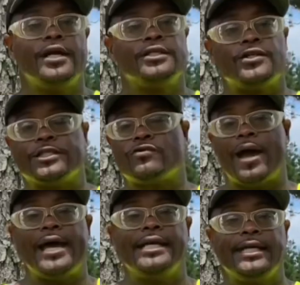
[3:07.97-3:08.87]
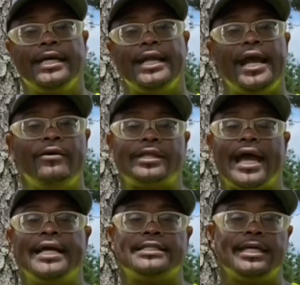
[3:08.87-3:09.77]
just trying to get
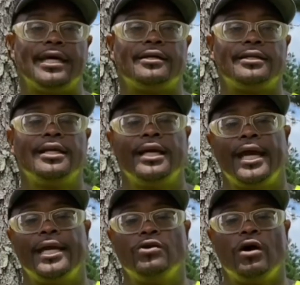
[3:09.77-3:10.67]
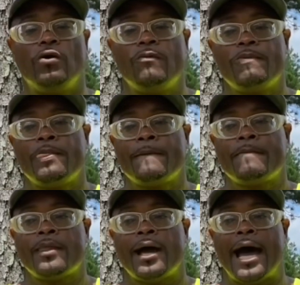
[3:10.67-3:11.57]
everything together. And
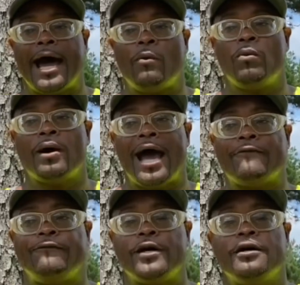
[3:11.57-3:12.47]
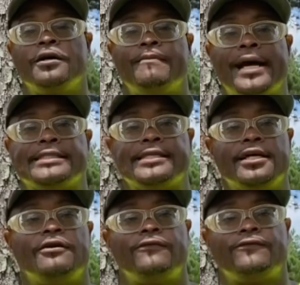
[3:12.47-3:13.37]
I fund
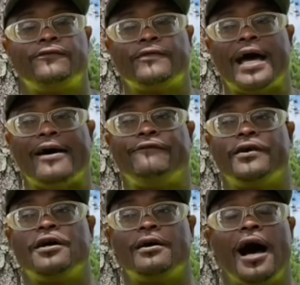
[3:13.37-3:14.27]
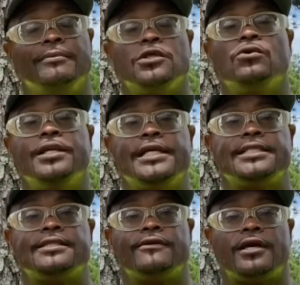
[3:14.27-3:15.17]
myself. I'm doing this
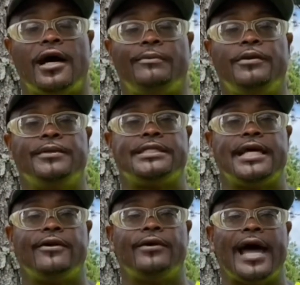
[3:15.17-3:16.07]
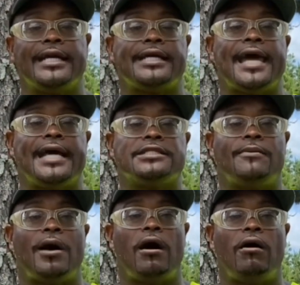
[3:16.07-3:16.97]
complimentary out of the kindness of
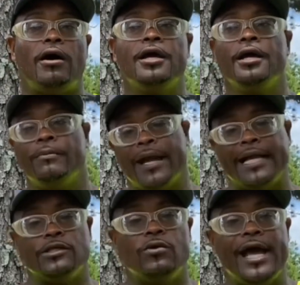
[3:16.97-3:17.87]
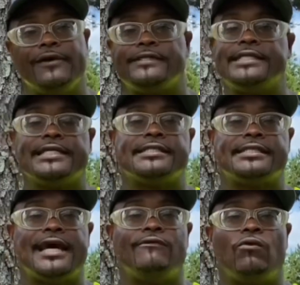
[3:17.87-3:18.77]
my heart. But I do have 6 or
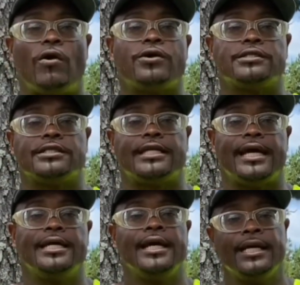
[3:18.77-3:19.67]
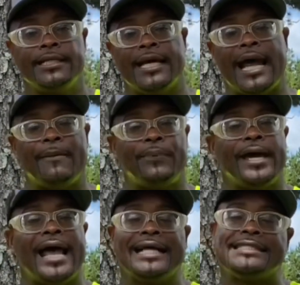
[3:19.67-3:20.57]
7 workers a day that I
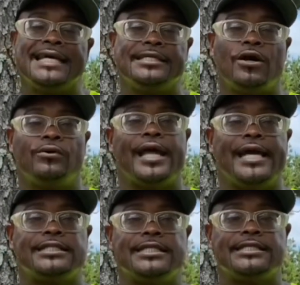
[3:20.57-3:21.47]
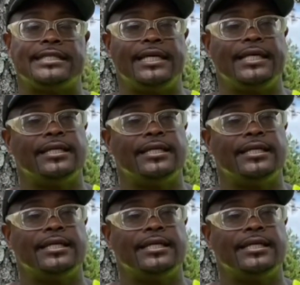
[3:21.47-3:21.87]
pay. I take donations, and